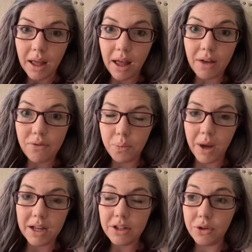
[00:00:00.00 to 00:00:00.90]
of
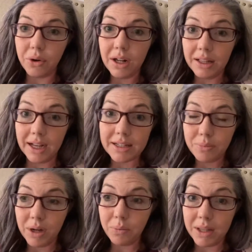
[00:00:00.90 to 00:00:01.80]
what
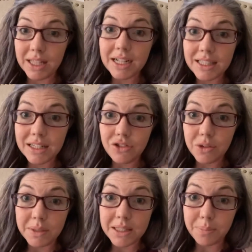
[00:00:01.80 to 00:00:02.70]
what the
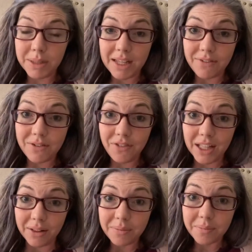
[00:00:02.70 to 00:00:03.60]
constituents believe and feel.